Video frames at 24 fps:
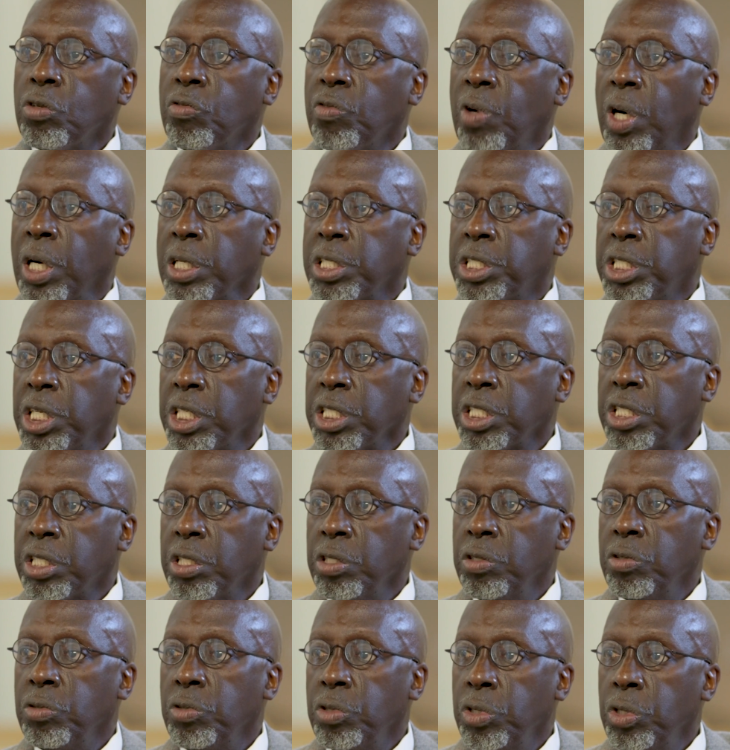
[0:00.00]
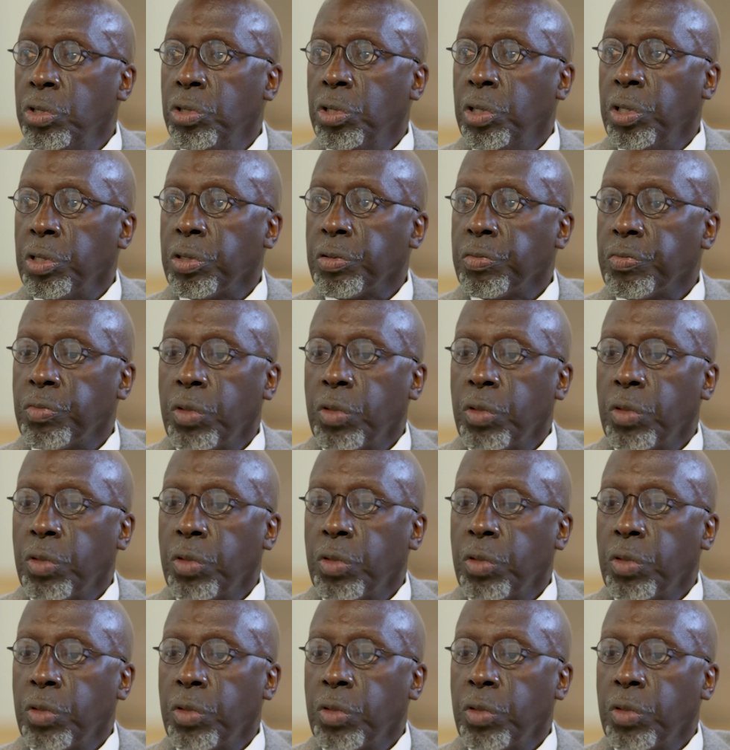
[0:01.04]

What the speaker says: Rochester, New York.